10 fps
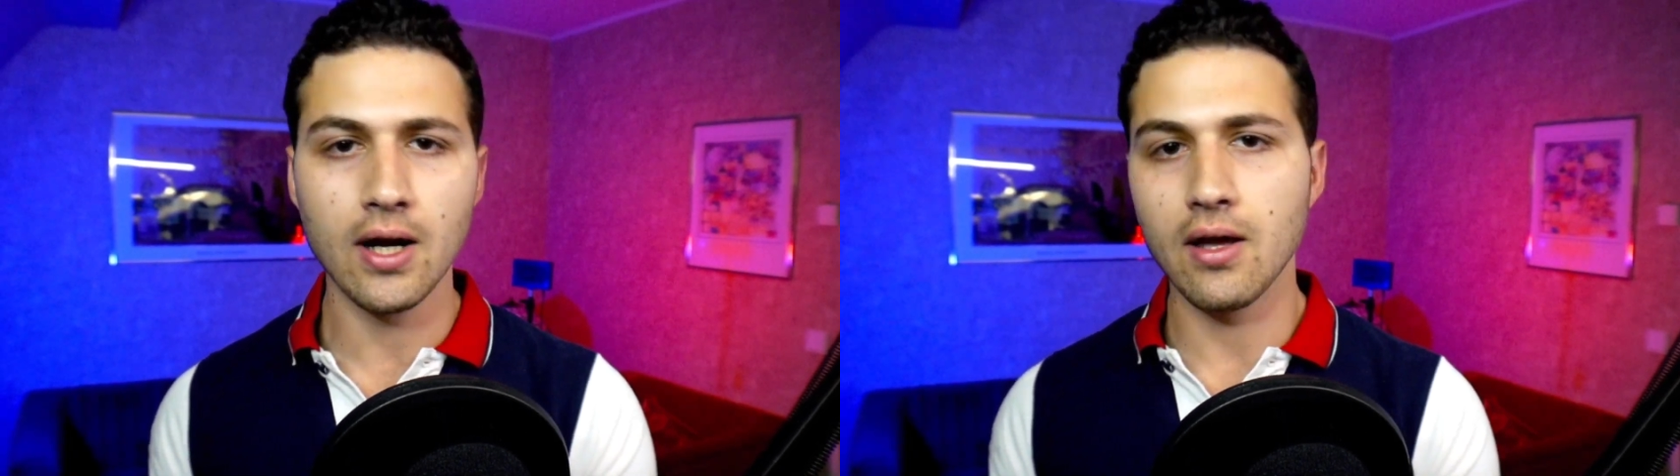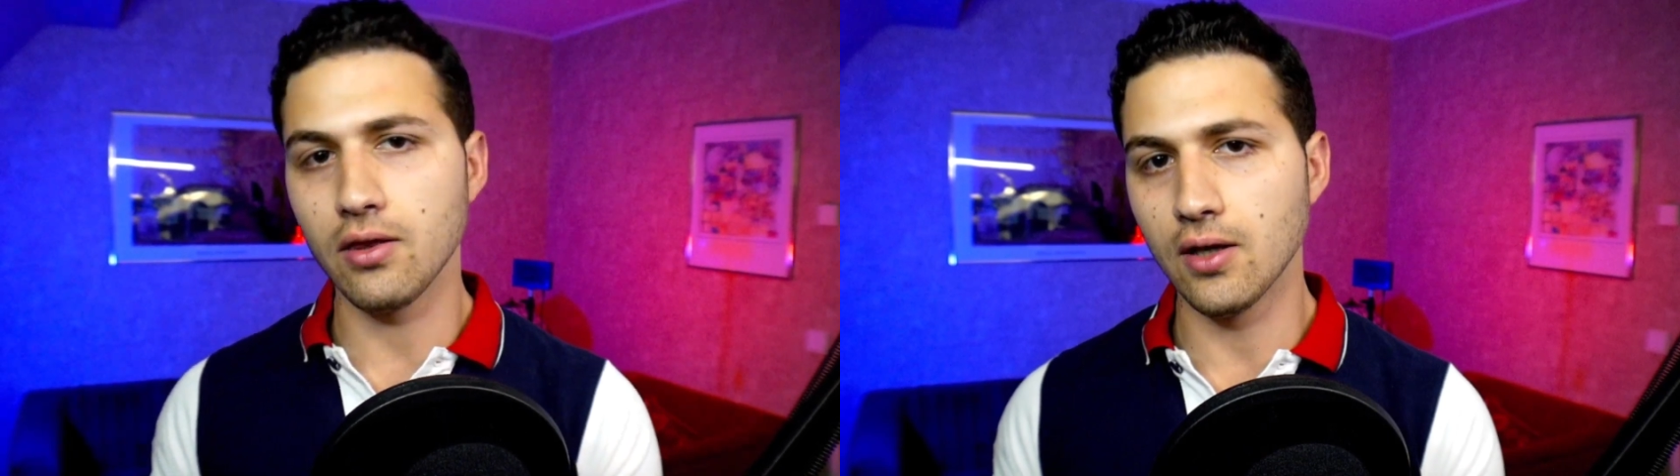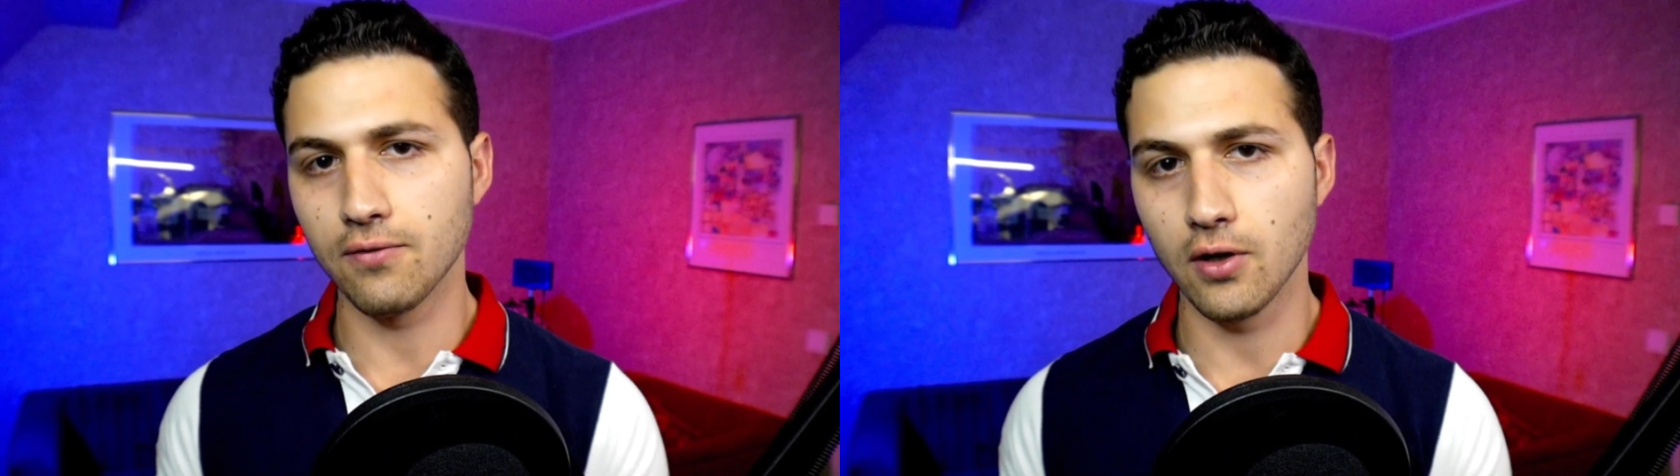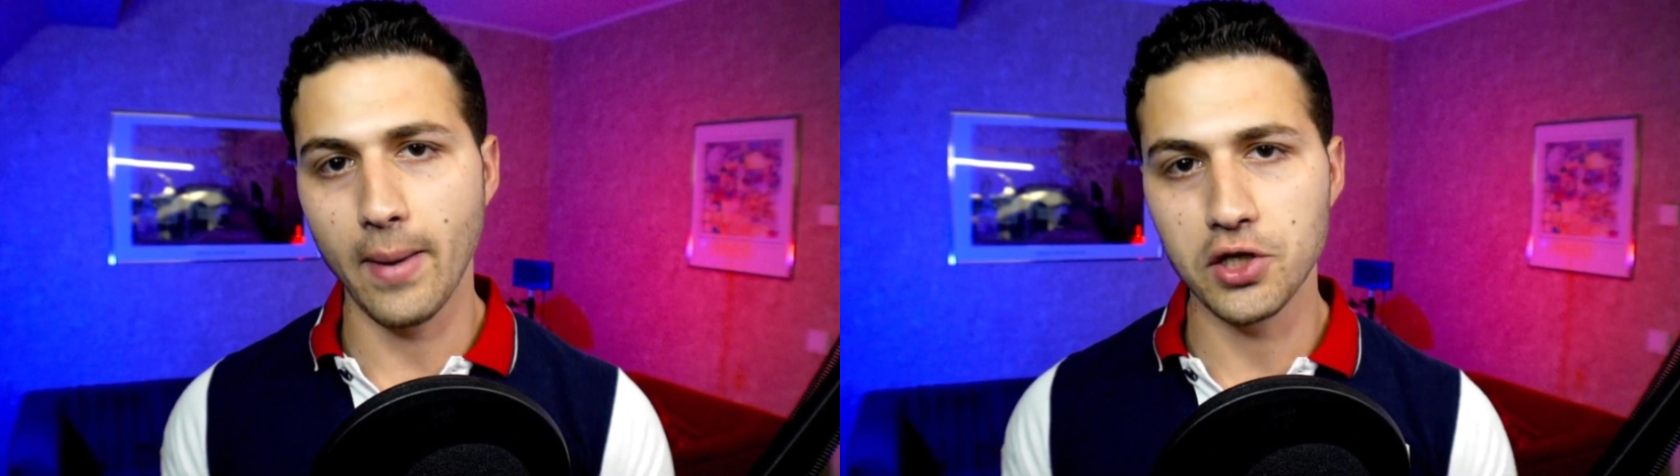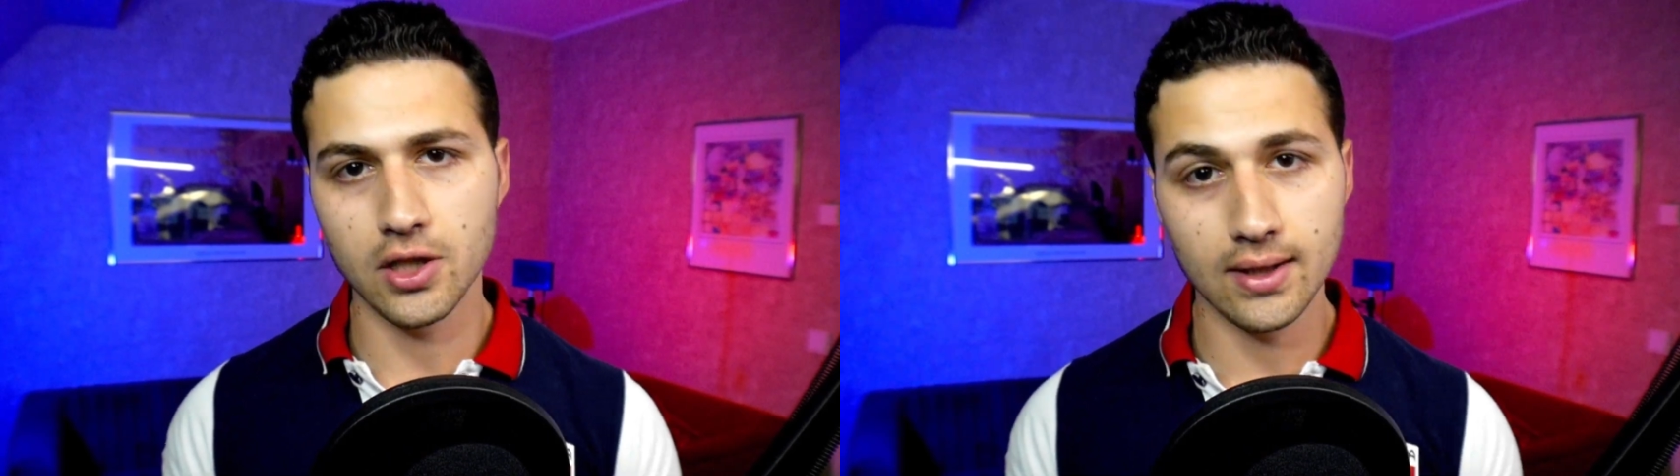the
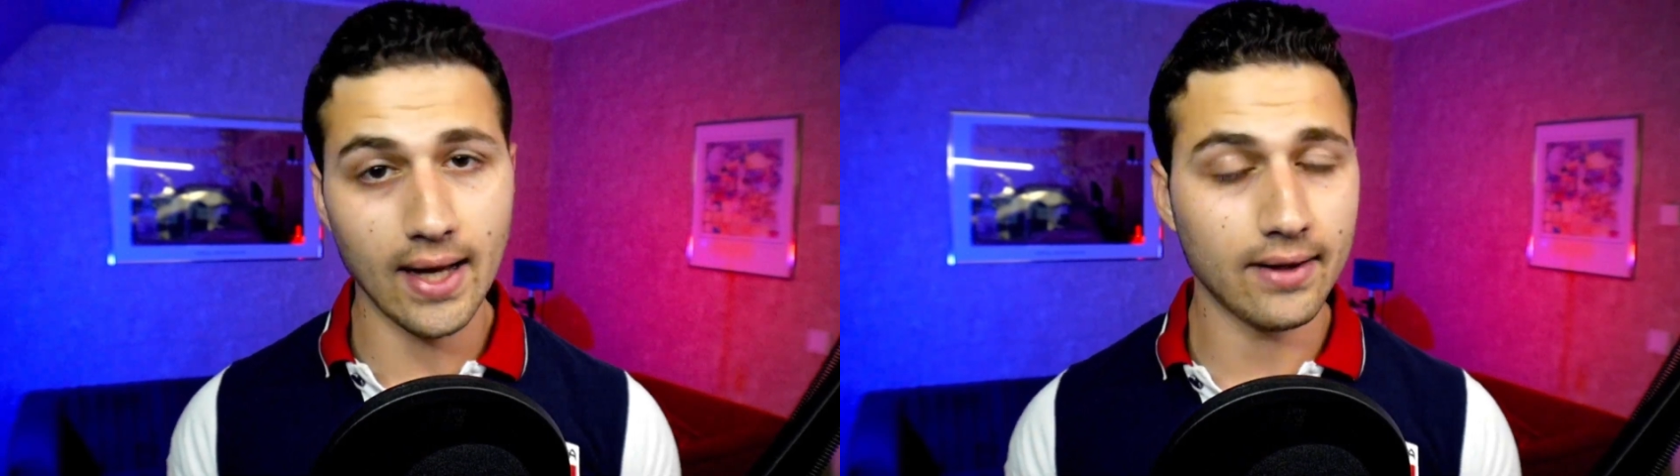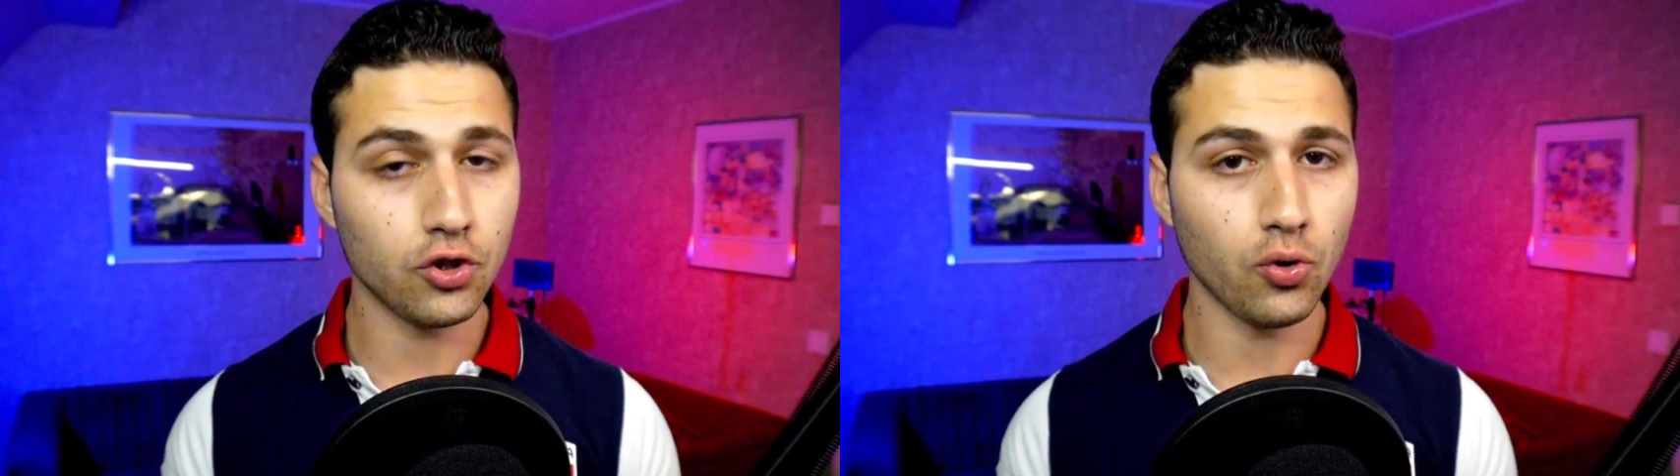information that you